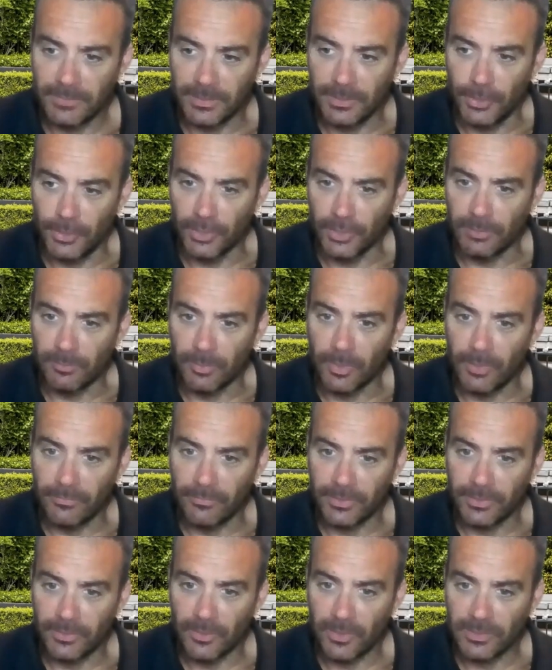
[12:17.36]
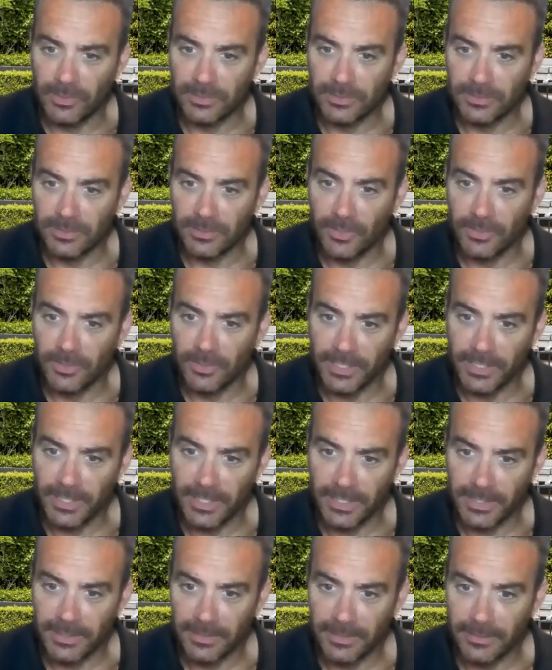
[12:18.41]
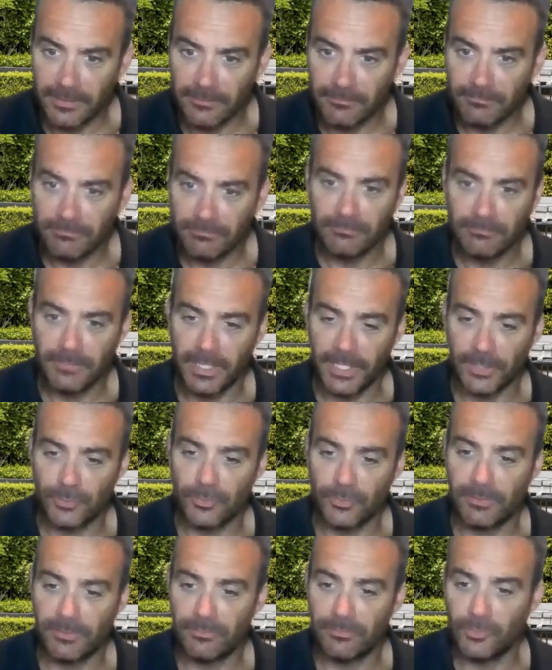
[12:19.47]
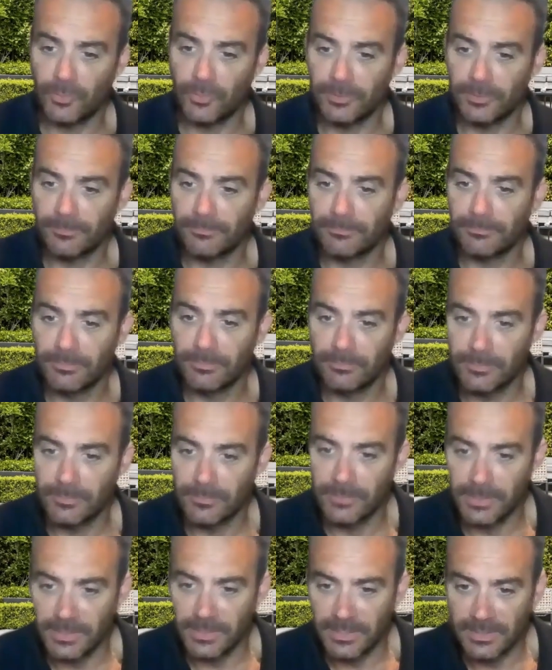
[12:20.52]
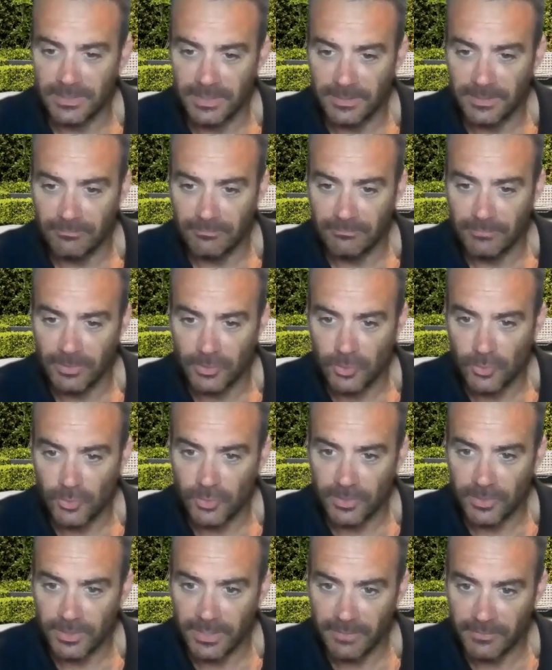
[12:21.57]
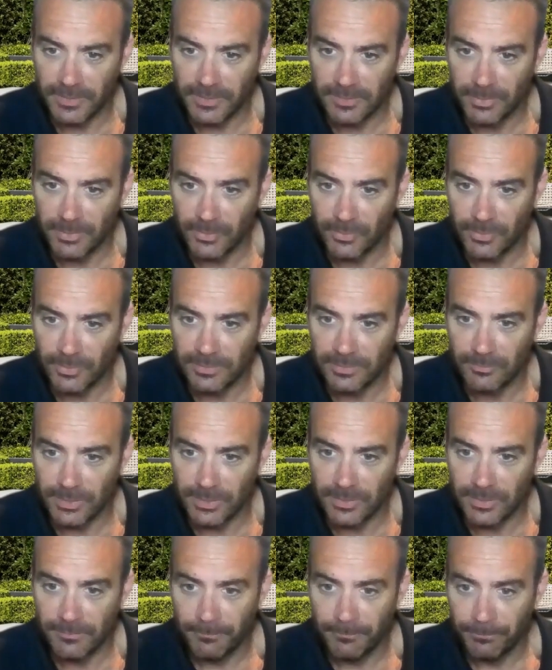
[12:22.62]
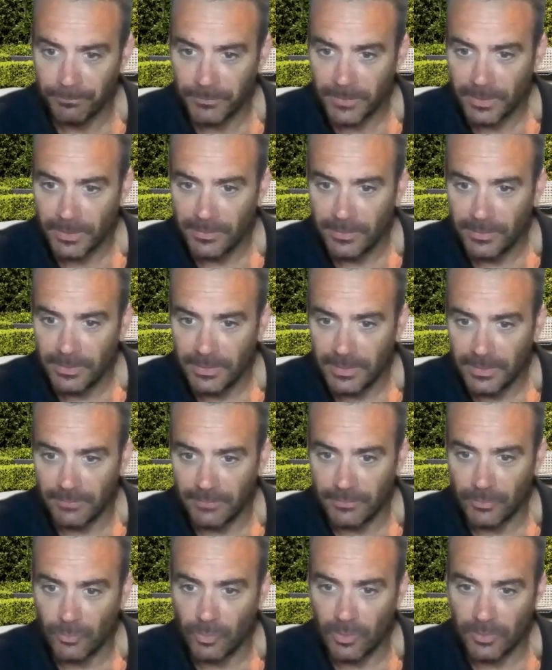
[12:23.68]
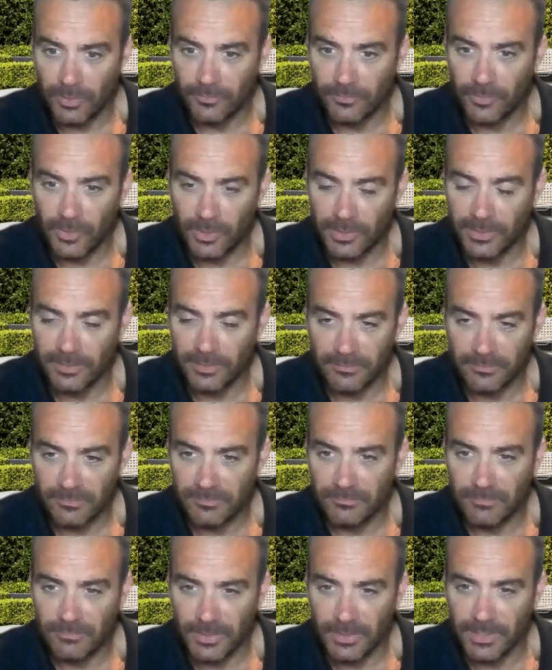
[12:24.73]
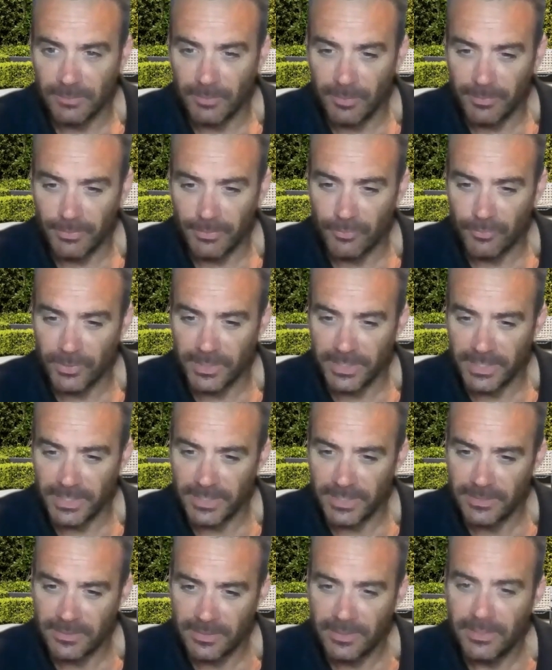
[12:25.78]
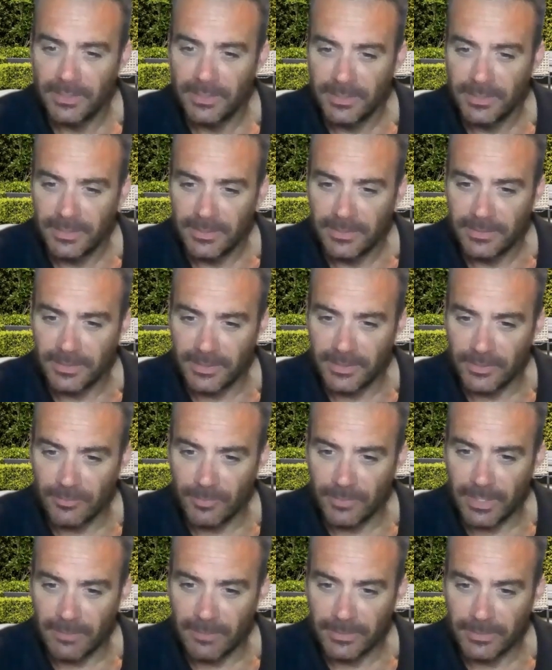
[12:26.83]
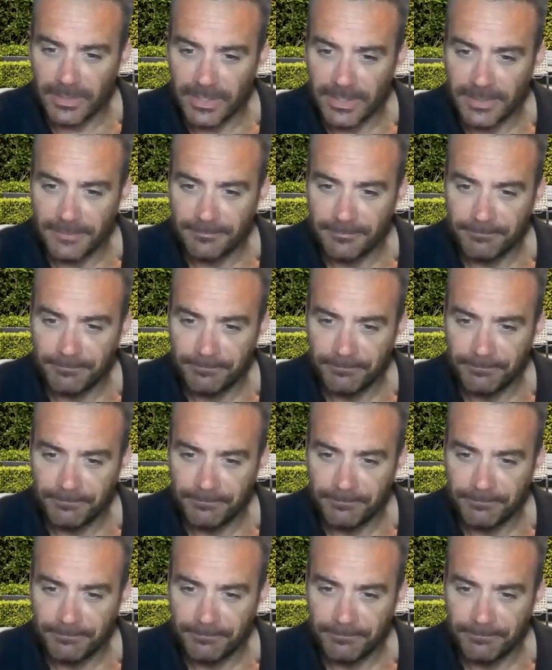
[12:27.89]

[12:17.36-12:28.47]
you can apply for your license. You don't need anything extra for it. You just need, as long as you've got enough experience, which if you're qualified, and I think it might be 3 years, then you'll be able to get it.